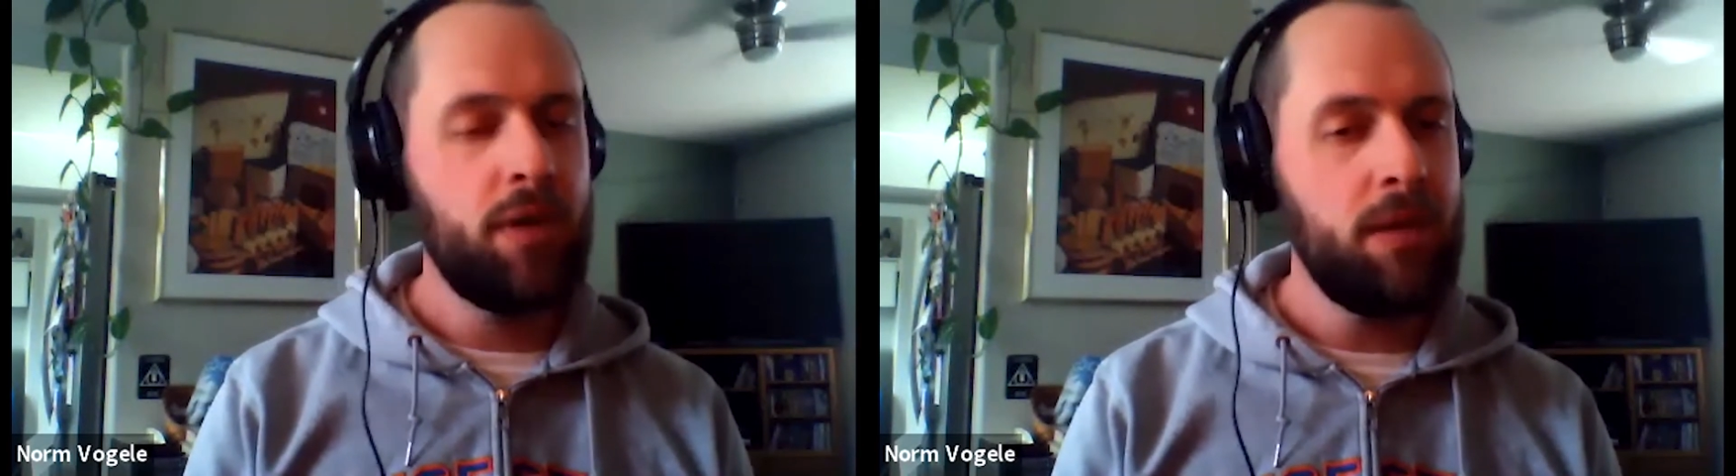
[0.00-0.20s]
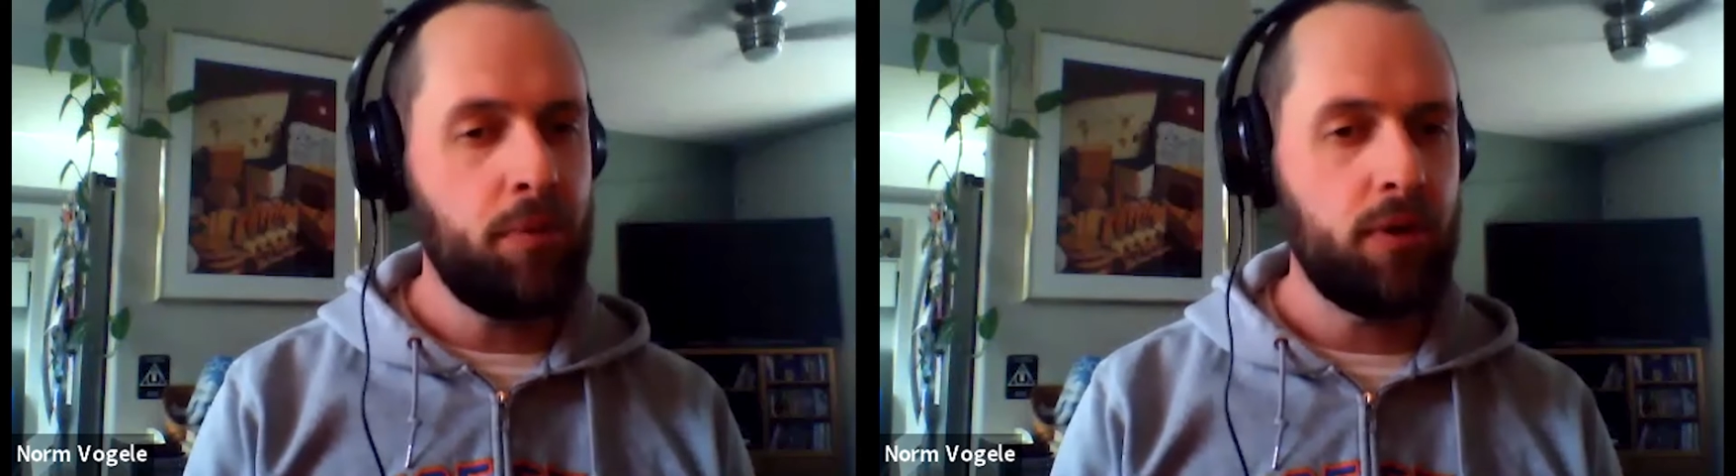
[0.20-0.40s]

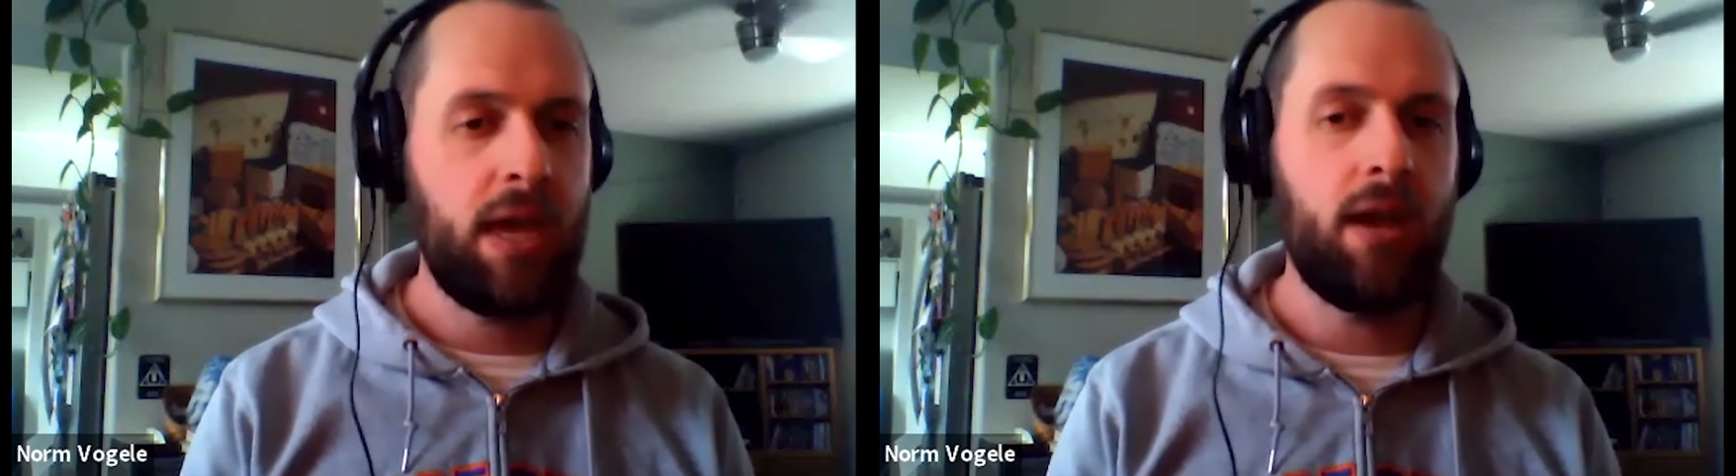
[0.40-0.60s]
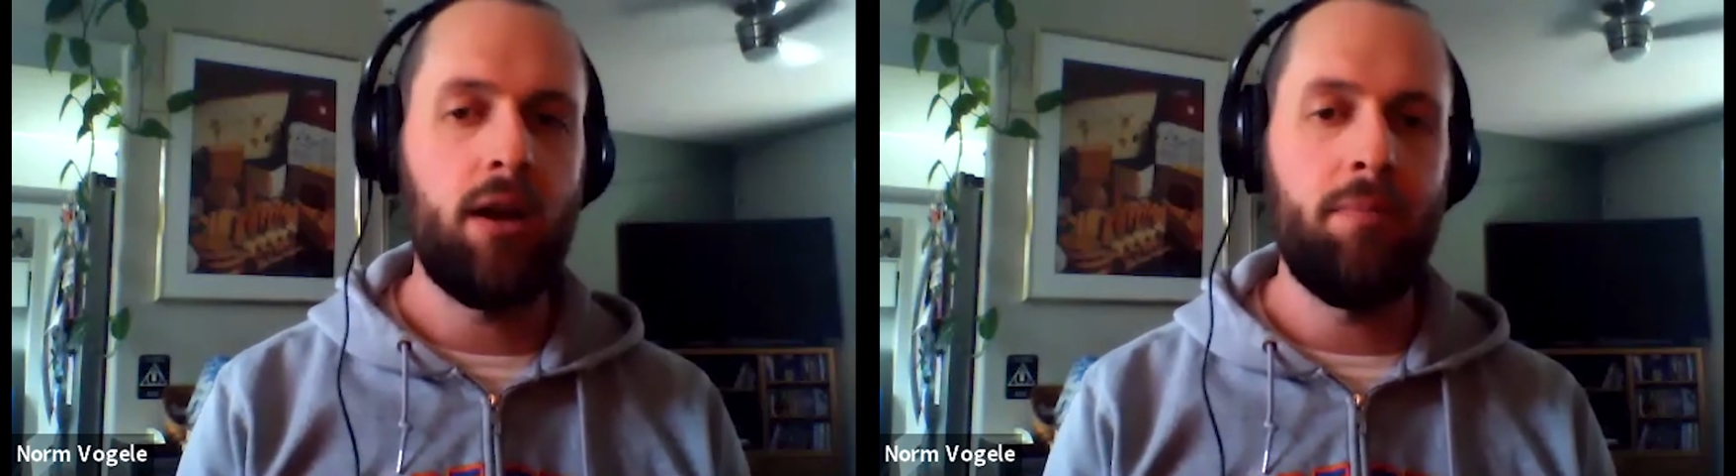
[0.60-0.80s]
people
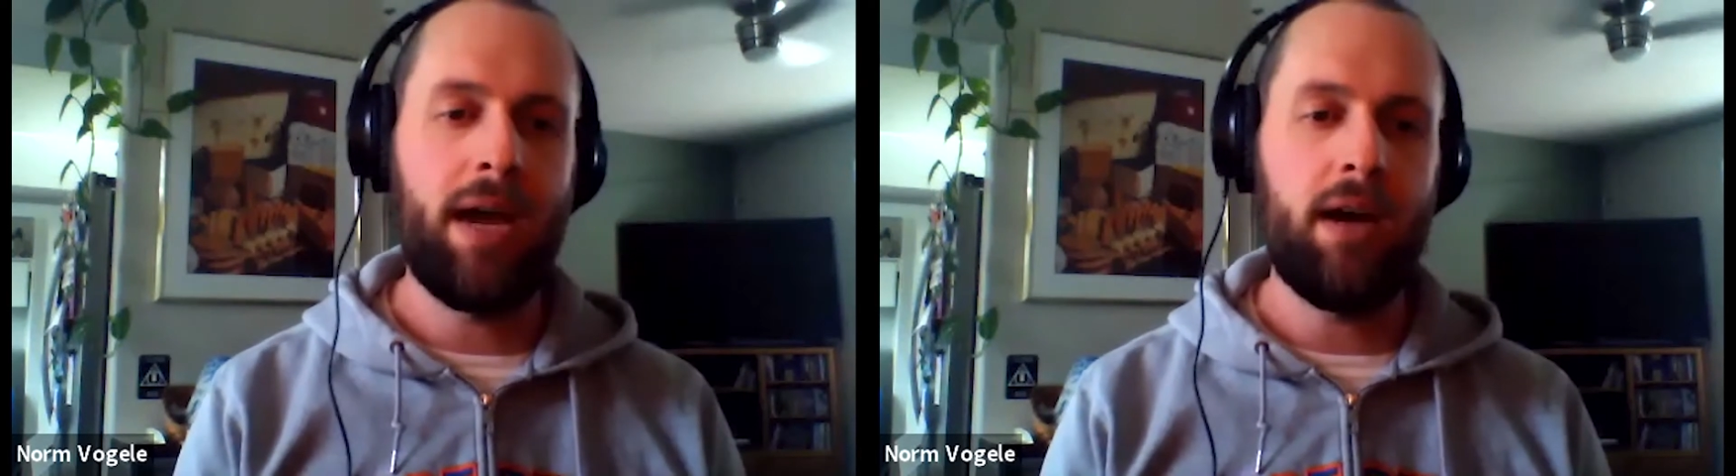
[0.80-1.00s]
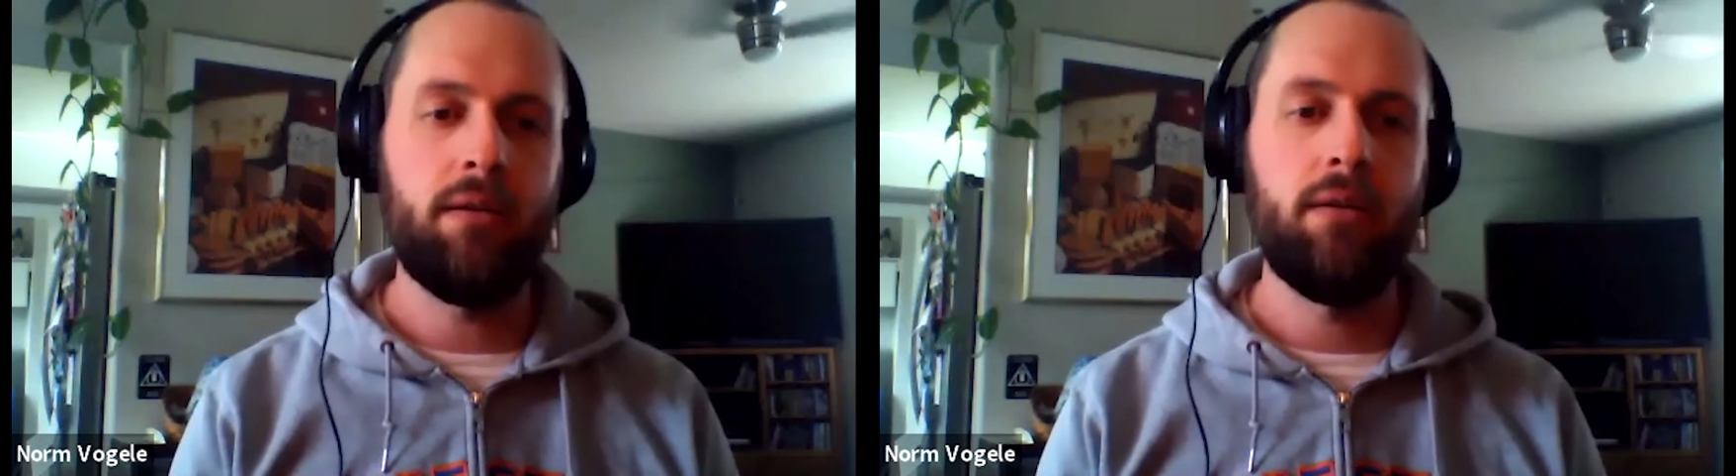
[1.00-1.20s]
care
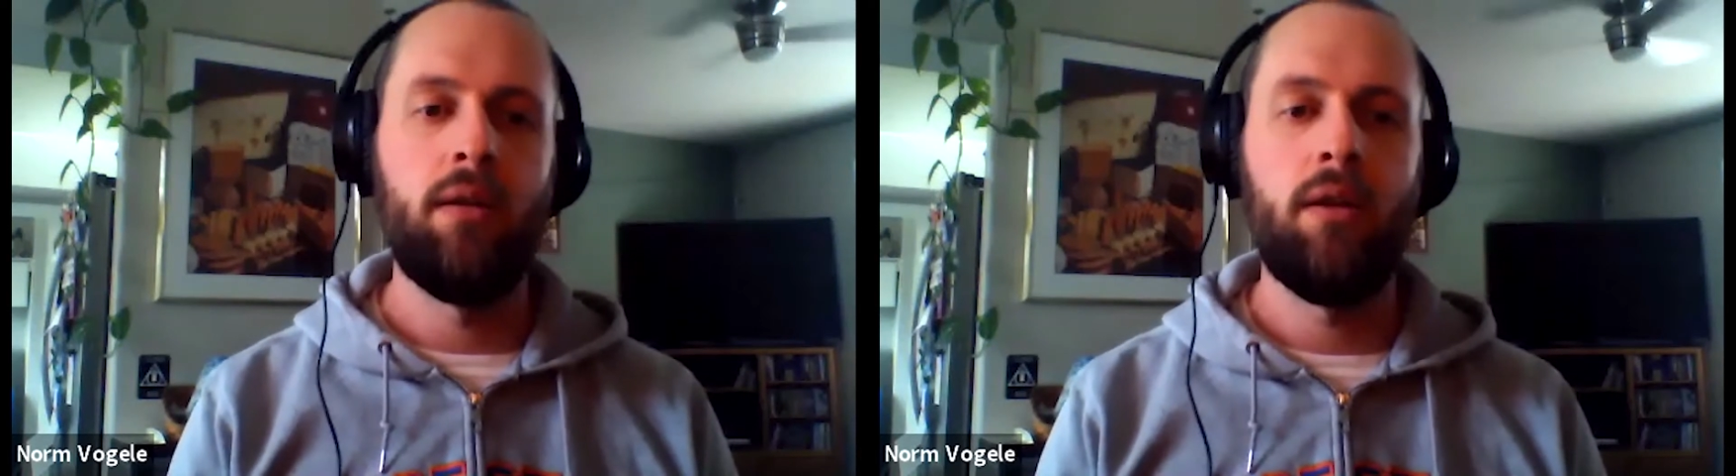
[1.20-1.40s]
about,